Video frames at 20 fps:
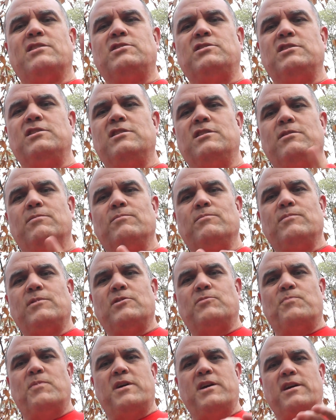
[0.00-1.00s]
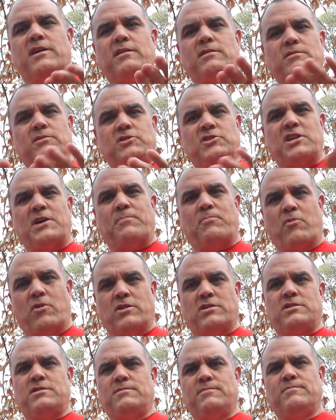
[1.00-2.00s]
of see them as being
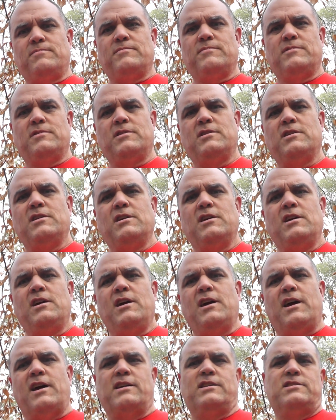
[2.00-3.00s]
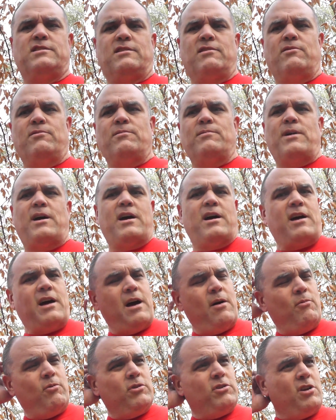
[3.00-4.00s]
separate. And so
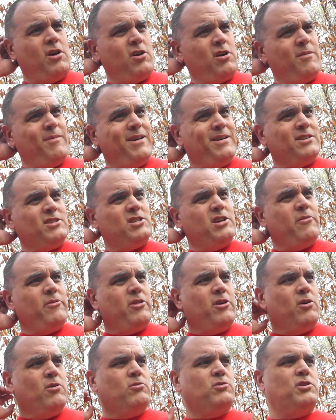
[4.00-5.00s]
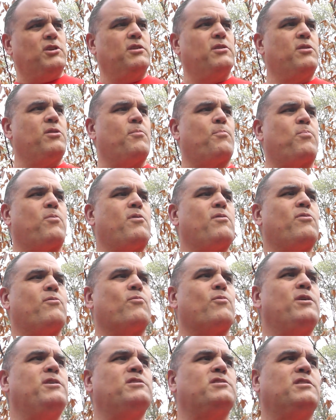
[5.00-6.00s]
I want to talk about some of those. And the
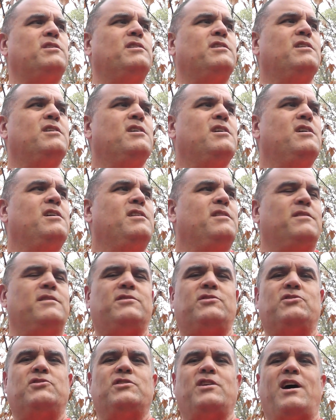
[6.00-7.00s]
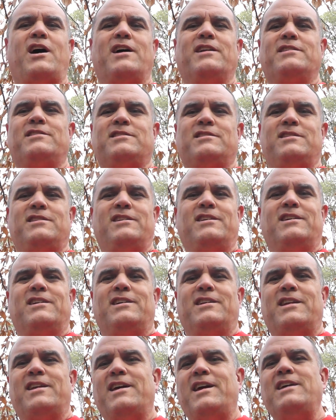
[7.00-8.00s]
reason this is not
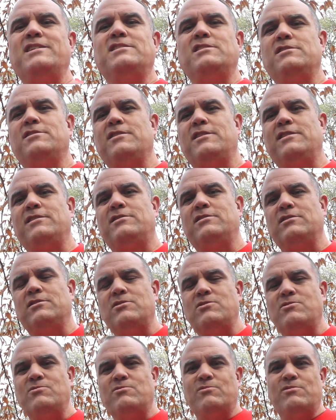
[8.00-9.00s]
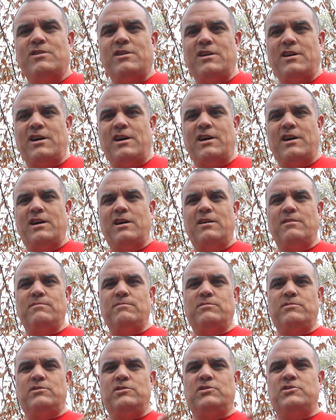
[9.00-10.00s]
an easy thing to
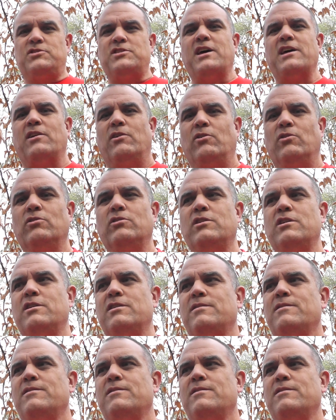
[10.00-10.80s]
settle